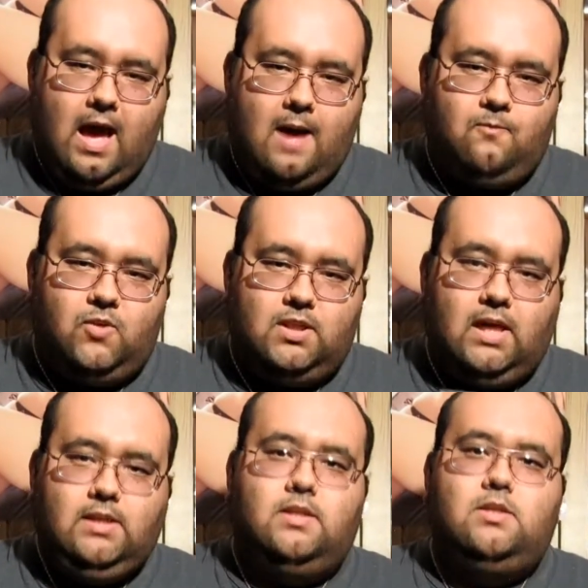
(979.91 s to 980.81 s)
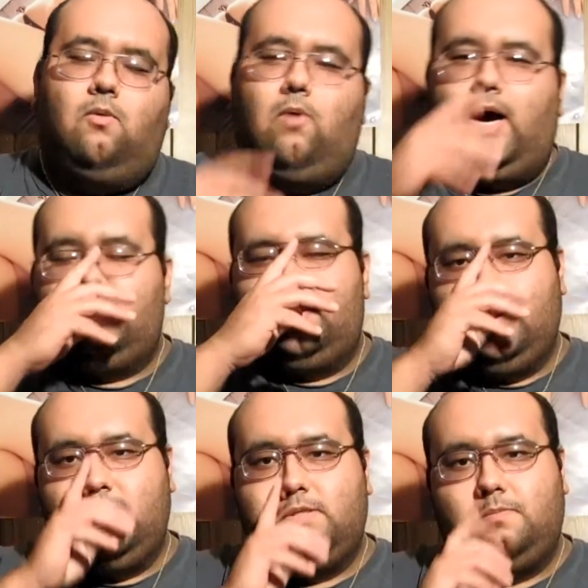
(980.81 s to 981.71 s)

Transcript: I'm reluctant to watch this